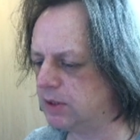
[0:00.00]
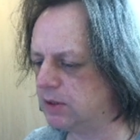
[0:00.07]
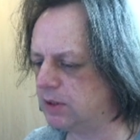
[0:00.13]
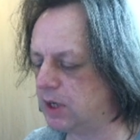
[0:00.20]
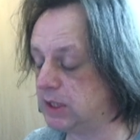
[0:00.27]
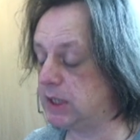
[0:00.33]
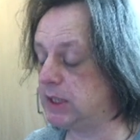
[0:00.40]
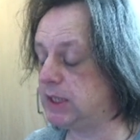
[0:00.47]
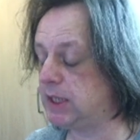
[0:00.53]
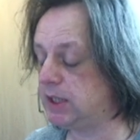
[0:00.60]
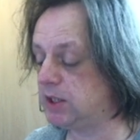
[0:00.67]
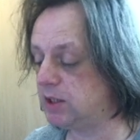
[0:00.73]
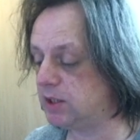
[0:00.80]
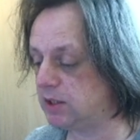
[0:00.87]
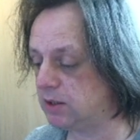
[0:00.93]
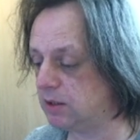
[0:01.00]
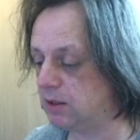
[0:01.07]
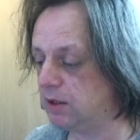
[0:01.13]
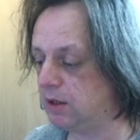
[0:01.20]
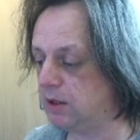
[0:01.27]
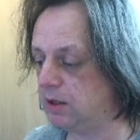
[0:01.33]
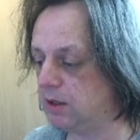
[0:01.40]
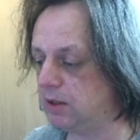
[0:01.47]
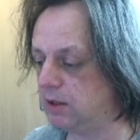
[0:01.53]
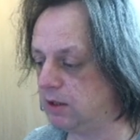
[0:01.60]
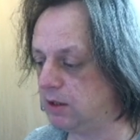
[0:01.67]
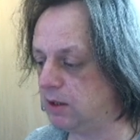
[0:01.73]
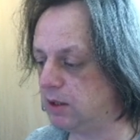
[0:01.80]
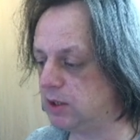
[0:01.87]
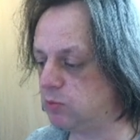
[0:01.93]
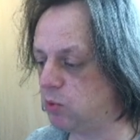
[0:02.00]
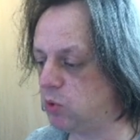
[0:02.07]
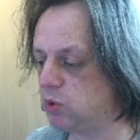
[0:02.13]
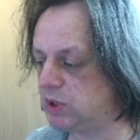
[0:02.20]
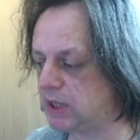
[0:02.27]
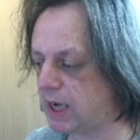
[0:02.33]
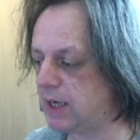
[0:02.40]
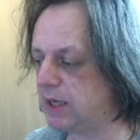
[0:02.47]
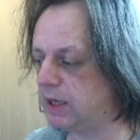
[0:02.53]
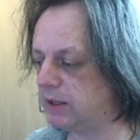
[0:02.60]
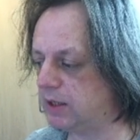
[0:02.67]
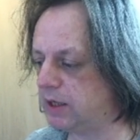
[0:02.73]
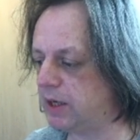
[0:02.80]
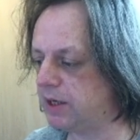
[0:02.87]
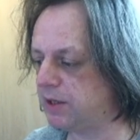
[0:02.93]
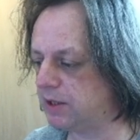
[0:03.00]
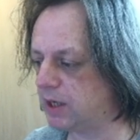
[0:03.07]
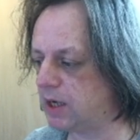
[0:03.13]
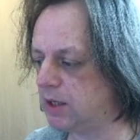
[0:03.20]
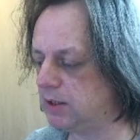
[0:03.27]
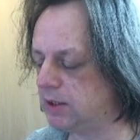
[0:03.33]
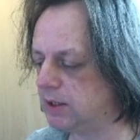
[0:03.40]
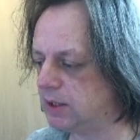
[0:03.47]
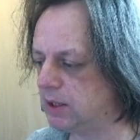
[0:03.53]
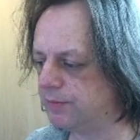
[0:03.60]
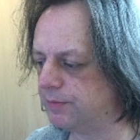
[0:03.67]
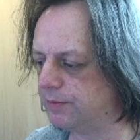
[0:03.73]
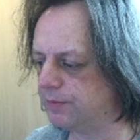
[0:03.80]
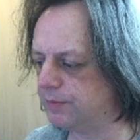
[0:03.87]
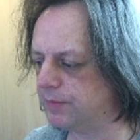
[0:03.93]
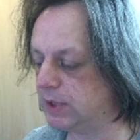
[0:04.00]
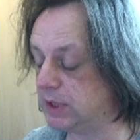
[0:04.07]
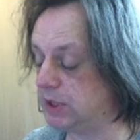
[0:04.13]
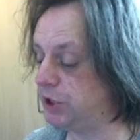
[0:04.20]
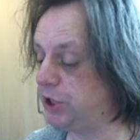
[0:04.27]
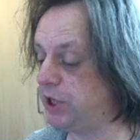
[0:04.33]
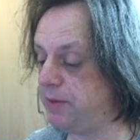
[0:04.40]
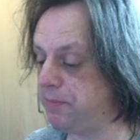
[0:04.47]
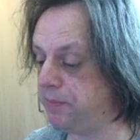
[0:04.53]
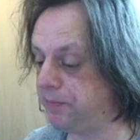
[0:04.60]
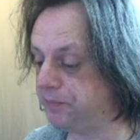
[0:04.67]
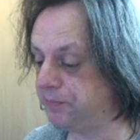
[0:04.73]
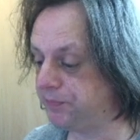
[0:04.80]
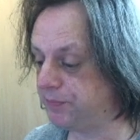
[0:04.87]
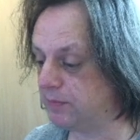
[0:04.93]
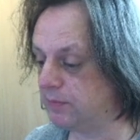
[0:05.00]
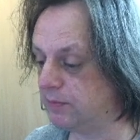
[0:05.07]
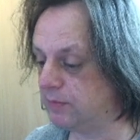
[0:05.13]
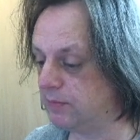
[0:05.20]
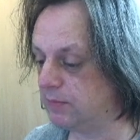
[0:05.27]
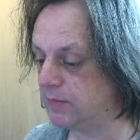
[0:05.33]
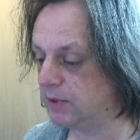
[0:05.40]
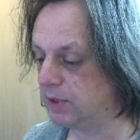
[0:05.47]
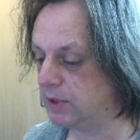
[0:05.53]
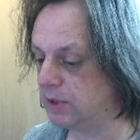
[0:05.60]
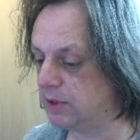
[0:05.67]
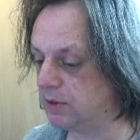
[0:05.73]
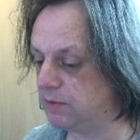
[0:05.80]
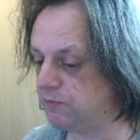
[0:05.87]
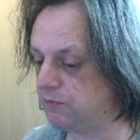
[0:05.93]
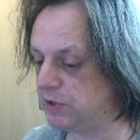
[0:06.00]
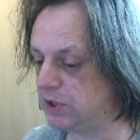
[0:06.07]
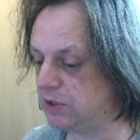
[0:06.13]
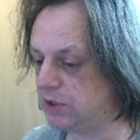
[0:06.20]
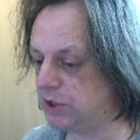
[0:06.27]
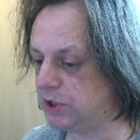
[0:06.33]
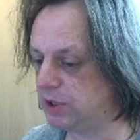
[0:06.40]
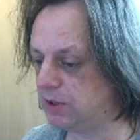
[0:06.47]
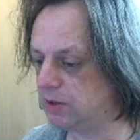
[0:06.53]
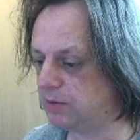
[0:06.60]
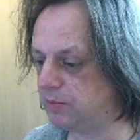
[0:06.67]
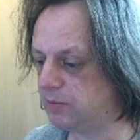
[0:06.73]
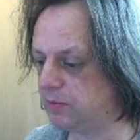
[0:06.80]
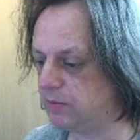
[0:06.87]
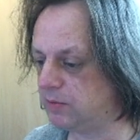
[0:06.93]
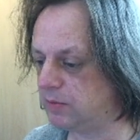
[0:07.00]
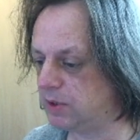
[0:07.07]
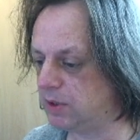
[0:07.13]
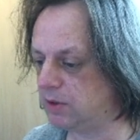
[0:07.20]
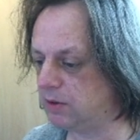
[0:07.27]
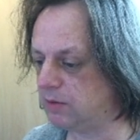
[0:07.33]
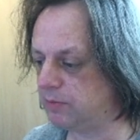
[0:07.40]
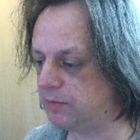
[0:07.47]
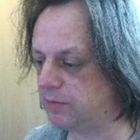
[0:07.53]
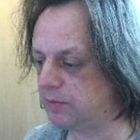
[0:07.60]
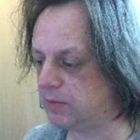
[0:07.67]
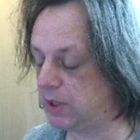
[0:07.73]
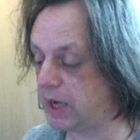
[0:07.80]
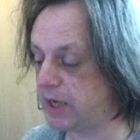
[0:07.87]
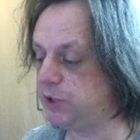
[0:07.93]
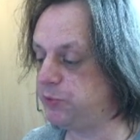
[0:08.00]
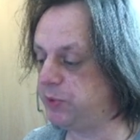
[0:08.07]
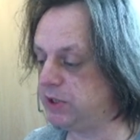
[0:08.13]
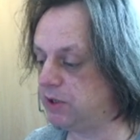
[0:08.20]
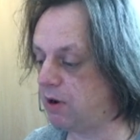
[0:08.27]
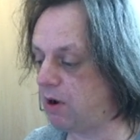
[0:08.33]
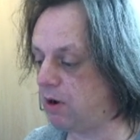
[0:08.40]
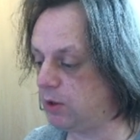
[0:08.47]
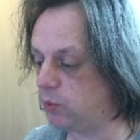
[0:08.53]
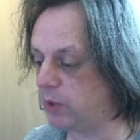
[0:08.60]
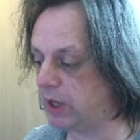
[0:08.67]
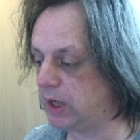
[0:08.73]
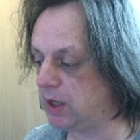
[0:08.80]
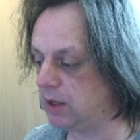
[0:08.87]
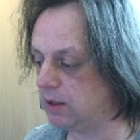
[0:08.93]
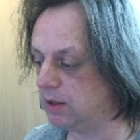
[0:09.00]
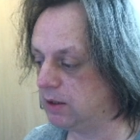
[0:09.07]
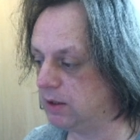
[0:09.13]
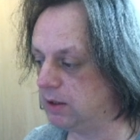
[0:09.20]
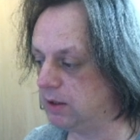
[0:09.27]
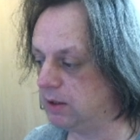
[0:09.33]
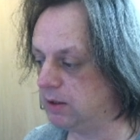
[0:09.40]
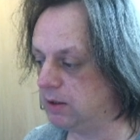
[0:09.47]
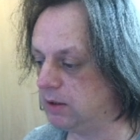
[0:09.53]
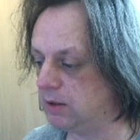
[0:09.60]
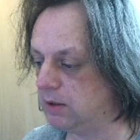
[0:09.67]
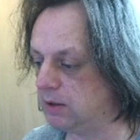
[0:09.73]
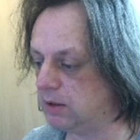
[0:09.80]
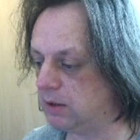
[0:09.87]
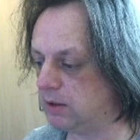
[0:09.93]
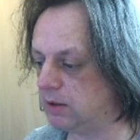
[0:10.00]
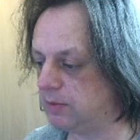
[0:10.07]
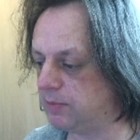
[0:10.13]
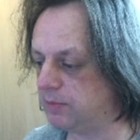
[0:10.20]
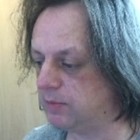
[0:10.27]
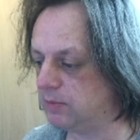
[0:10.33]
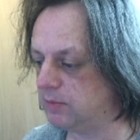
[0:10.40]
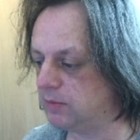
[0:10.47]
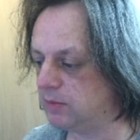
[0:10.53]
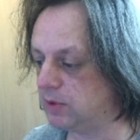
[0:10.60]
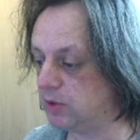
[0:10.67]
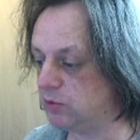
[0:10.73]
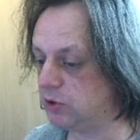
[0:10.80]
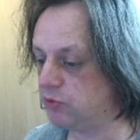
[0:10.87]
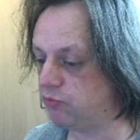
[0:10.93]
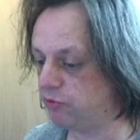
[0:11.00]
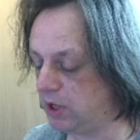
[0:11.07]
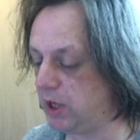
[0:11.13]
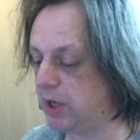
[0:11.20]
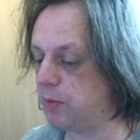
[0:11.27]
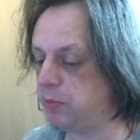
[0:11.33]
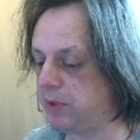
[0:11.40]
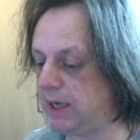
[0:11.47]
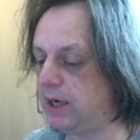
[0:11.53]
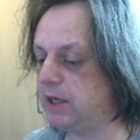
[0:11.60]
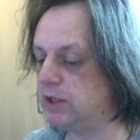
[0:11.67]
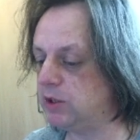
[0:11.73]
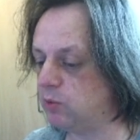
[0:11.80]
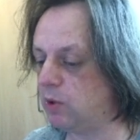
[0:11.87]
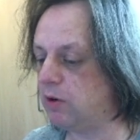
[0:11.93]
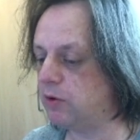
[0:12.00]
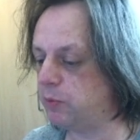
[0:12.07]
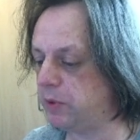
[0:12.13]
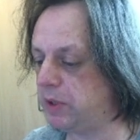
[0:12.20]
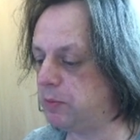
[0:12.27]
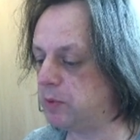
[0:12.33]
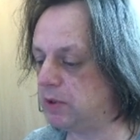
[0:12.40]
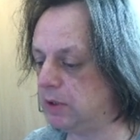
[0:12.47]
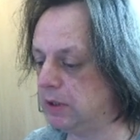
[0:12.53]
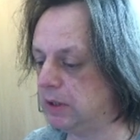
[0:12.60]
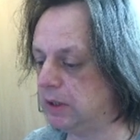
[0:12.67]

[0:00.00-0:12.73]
As I say, it's more saddening than anything else. It's a shame for such a nice piece of hardware that was really appealing to a lot of people,